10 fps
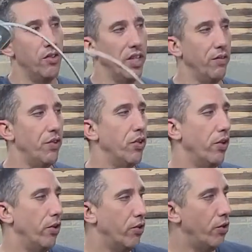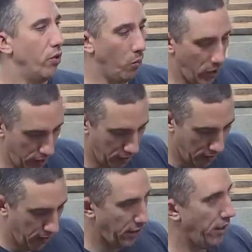that gives you your
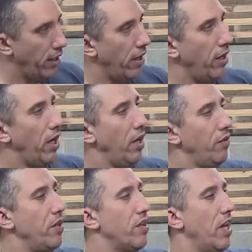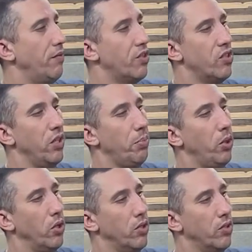2-to-1. These have slip
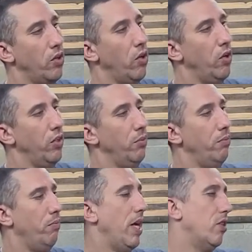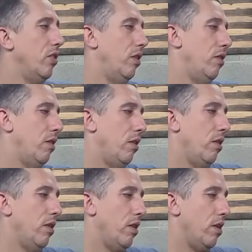hooks on them. Actually,
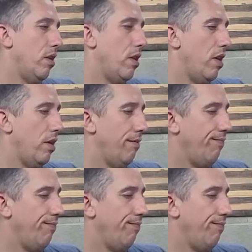you know